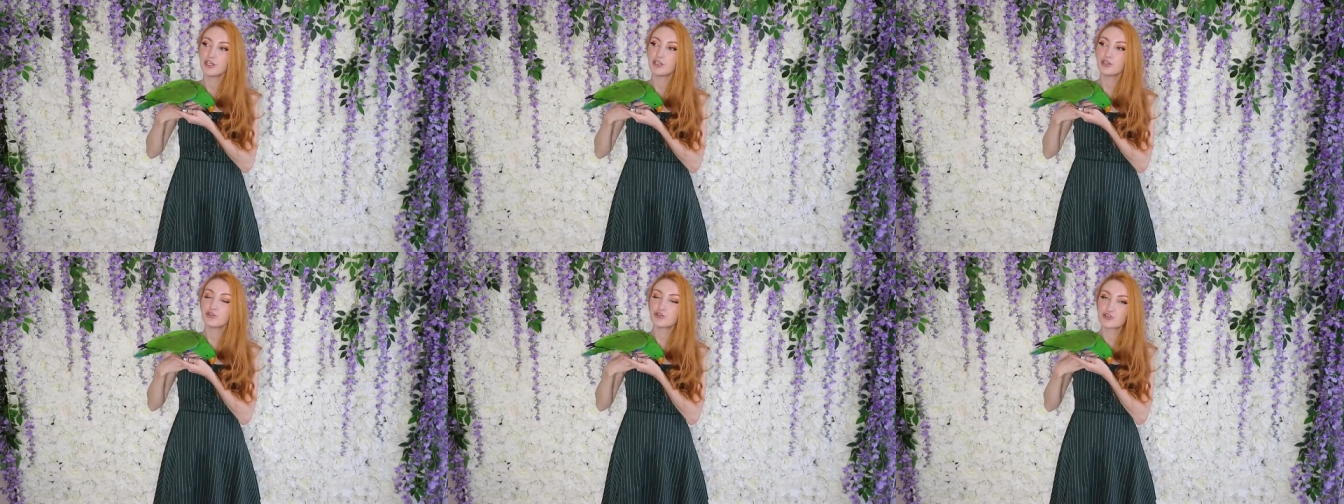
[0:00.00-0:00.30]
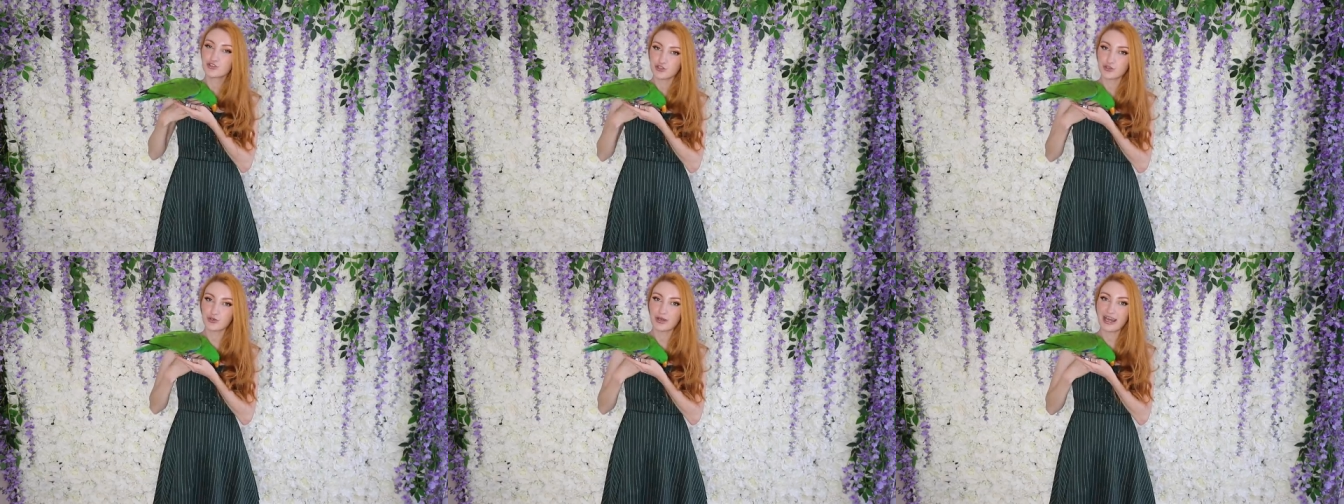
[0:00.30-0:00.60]

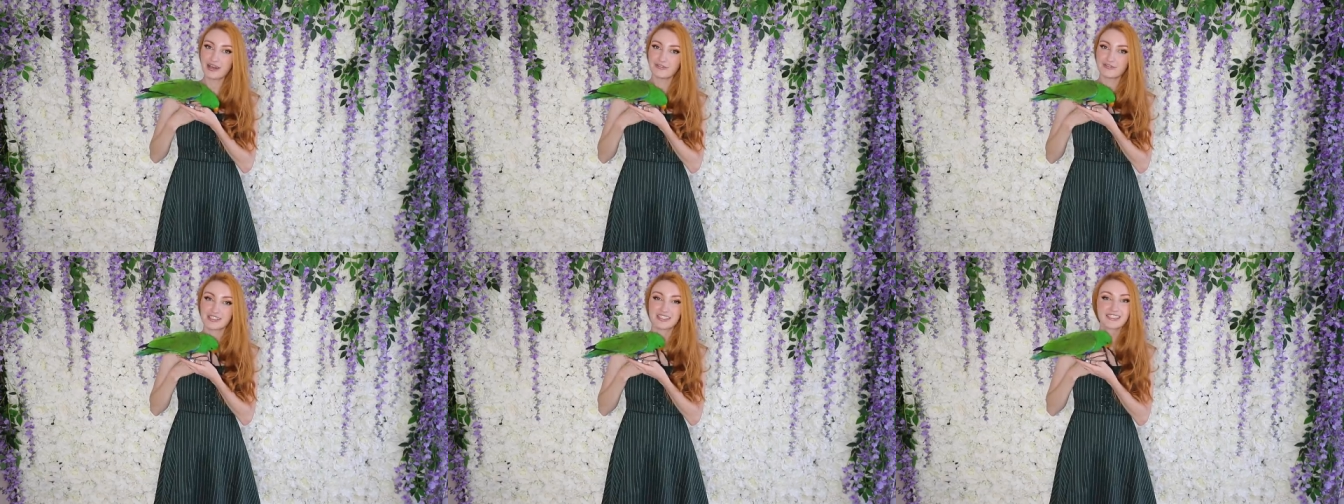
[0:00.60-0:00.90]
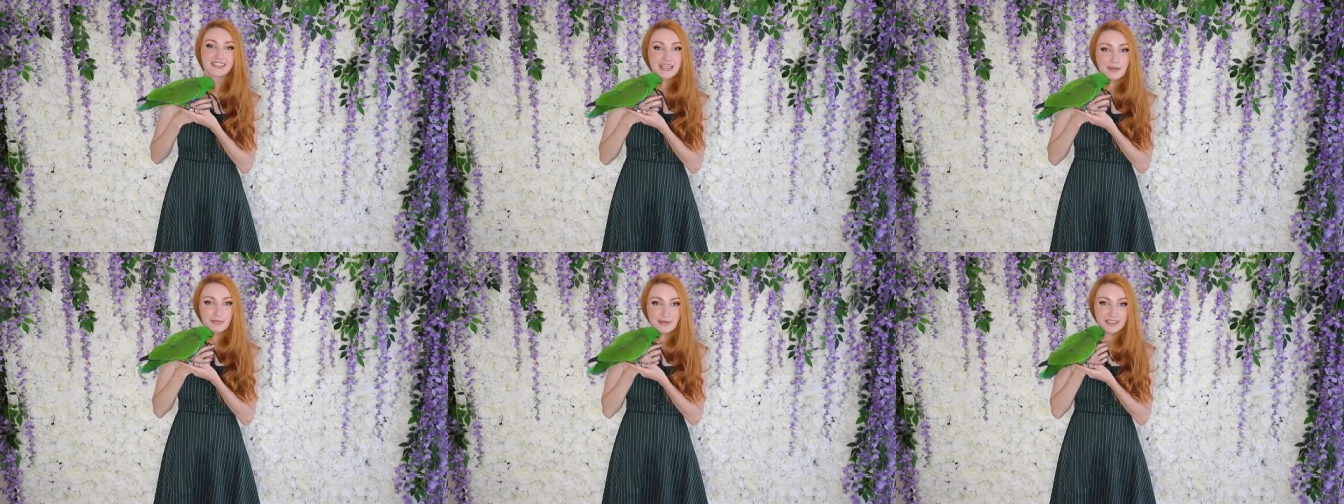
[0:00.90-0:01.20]
you do have to
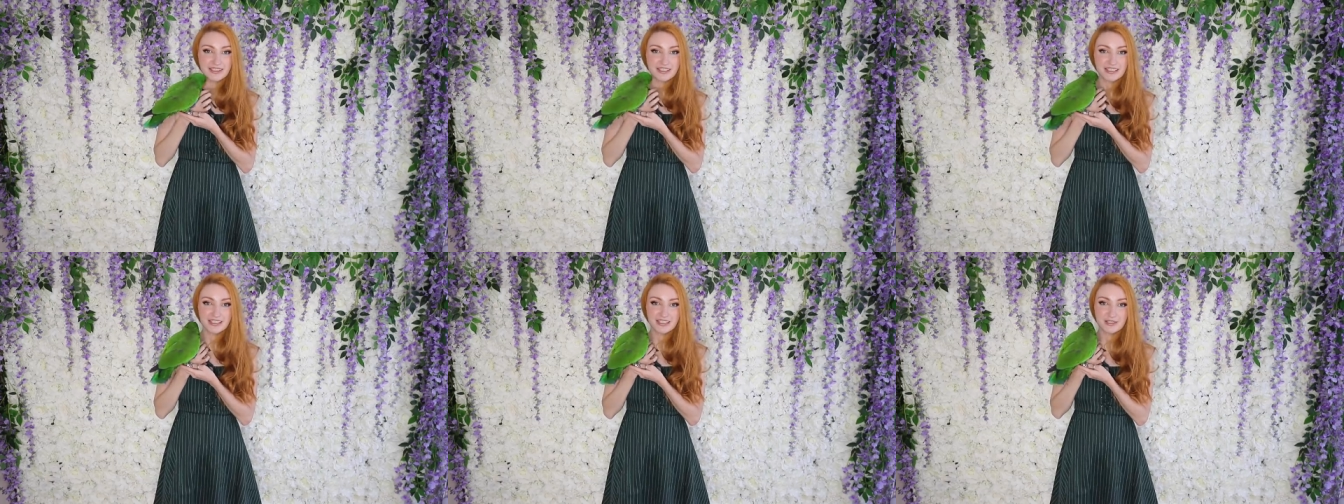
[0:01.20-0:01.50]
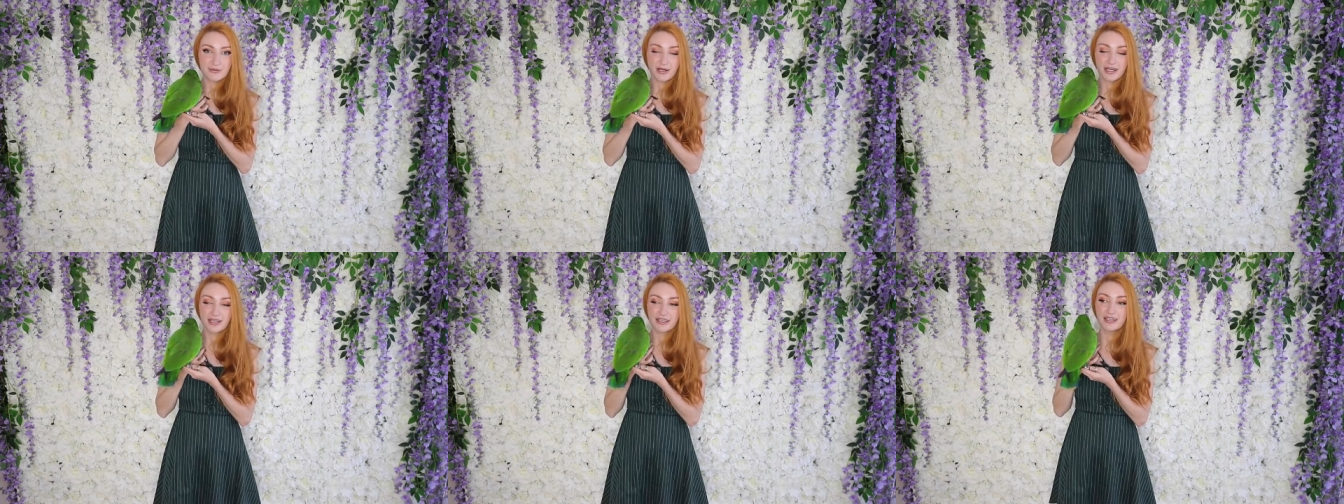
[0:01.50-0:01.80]
step into
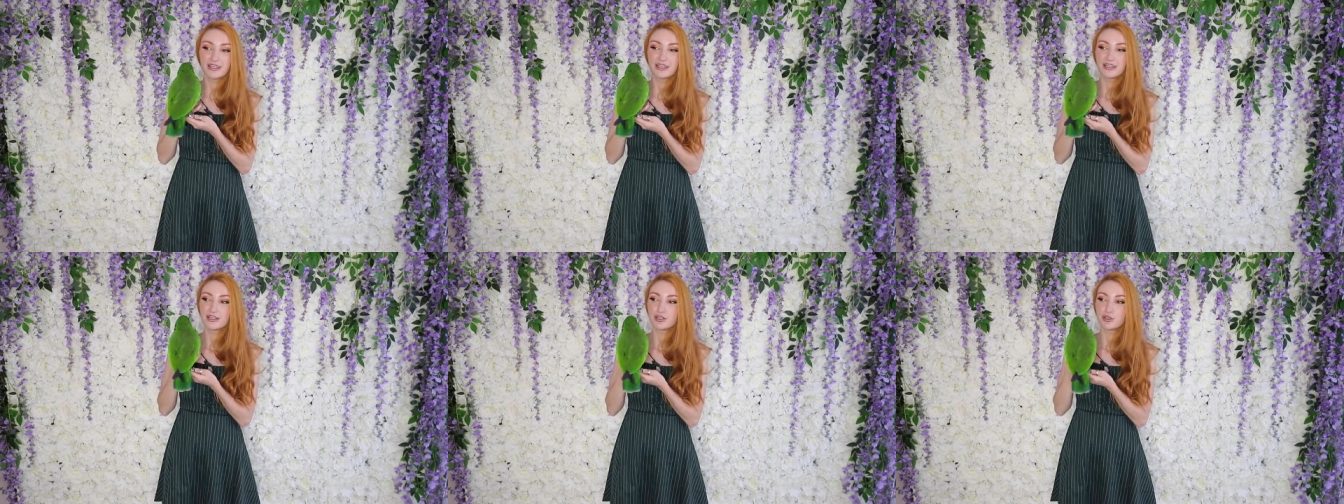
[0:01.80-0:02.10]
this one.